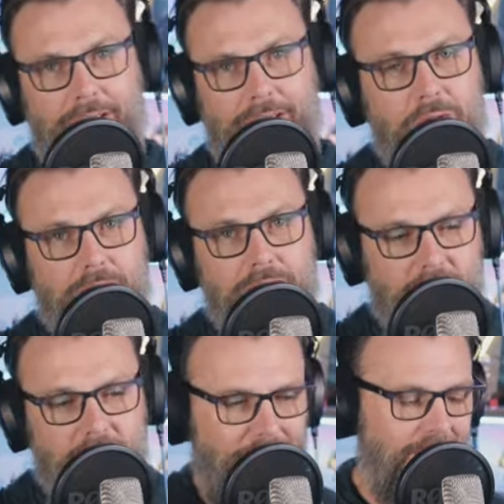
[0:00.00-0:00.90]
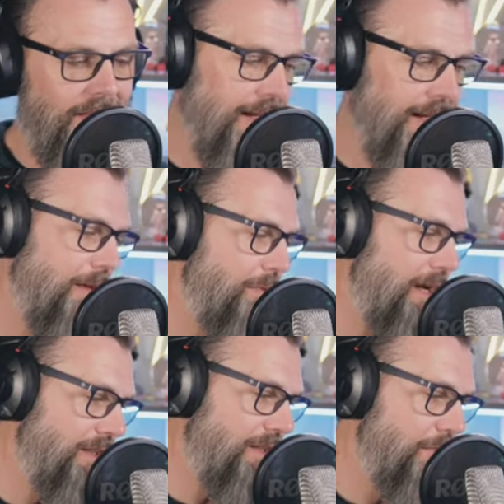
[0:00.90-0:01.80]
There we go. So I think I think
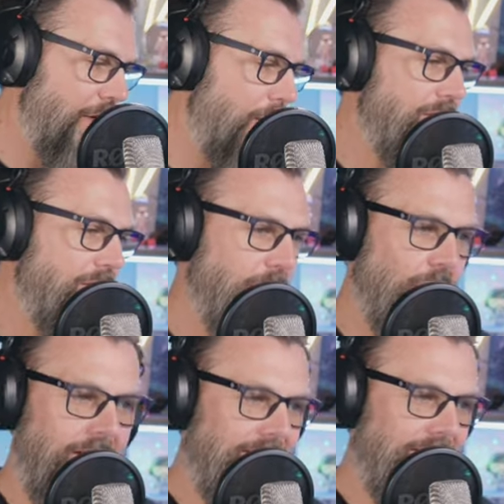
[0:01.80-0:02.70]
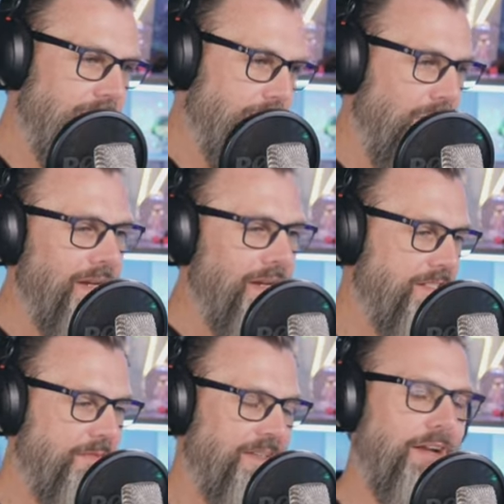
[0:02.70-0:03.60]
we have to give hubby some grace there as well,
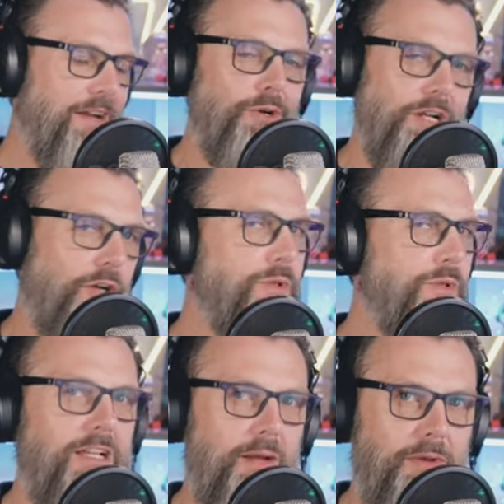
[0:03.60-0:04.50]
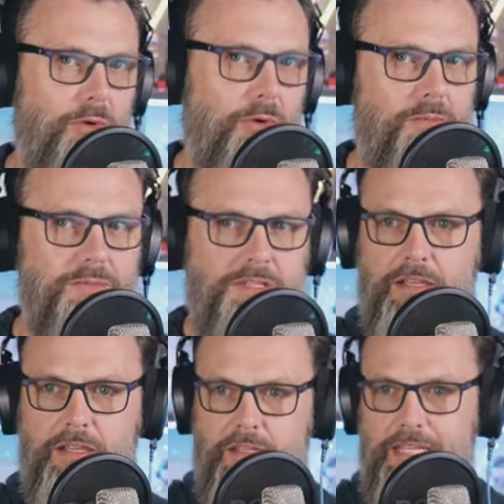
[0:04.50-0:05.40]
because if it never included gummy worms
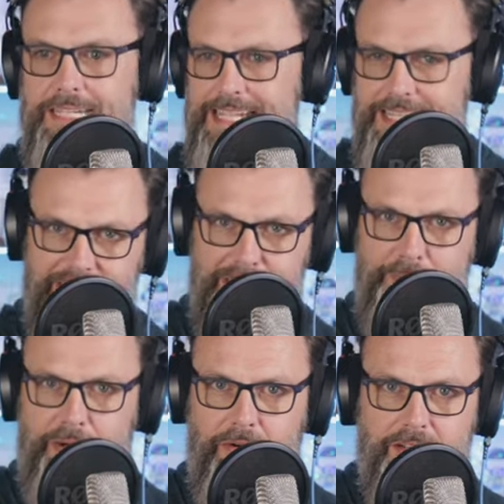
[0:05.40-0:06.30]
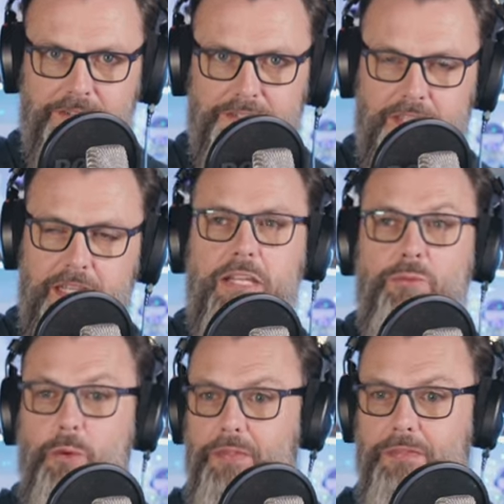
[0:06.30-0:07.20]
in his experience, then
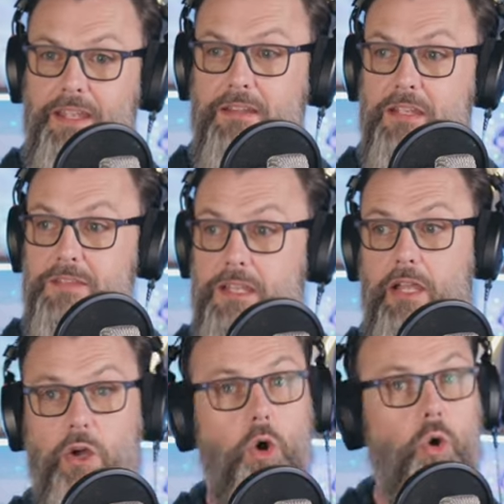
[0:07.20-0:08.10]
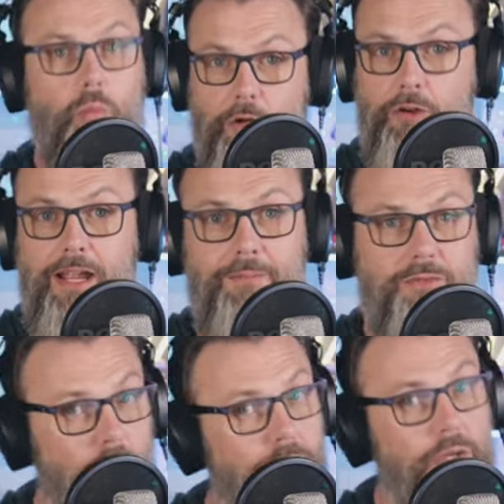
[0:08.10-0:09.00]
he wouldn't think to say, oh, but
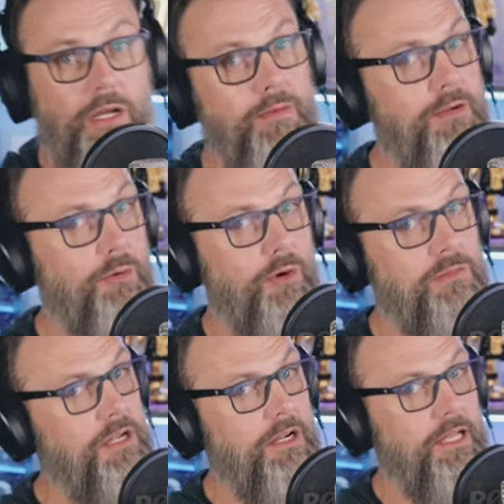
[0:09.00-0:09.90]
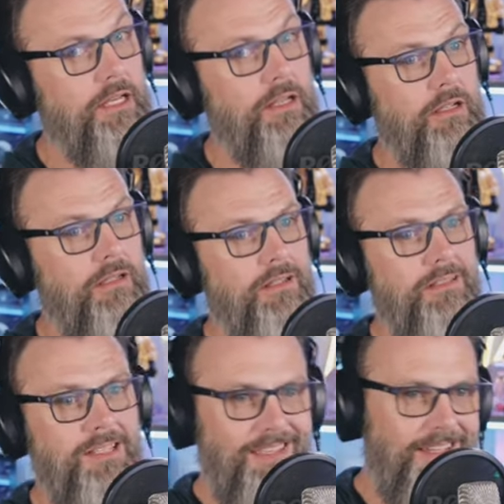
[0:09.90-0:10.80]
crap, don't put gummy worms on it.
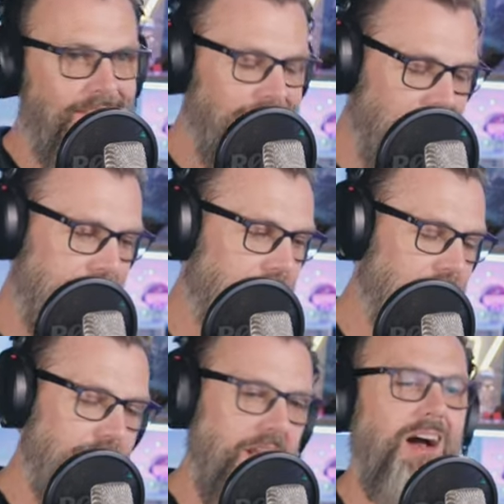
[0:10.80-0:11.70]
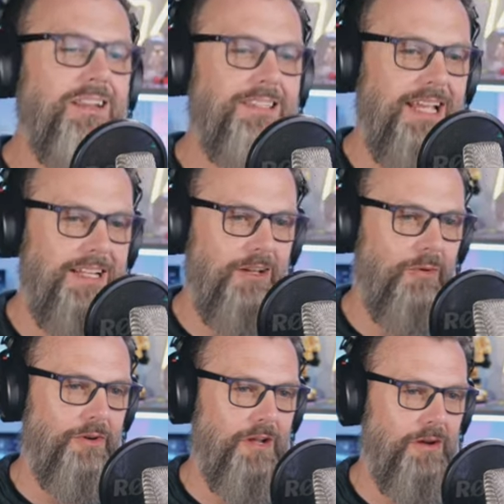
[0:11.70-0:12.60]
So yeah, there's there's context
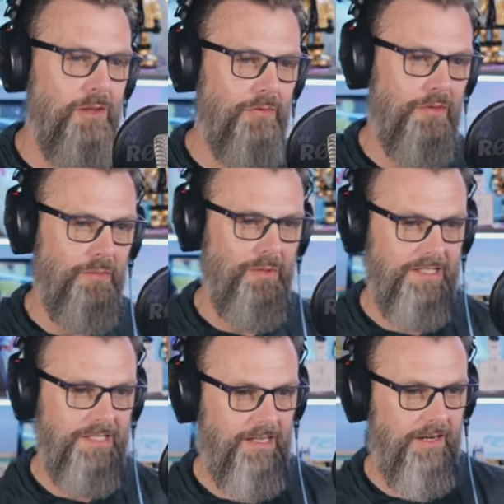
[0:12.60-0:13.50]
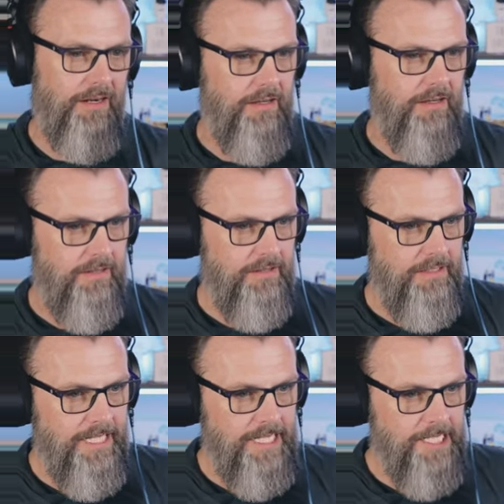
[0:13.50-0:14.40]
going on all over the place here.
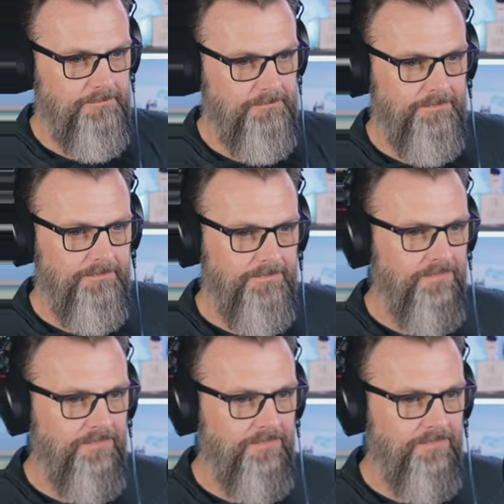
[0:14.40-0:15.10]
Um,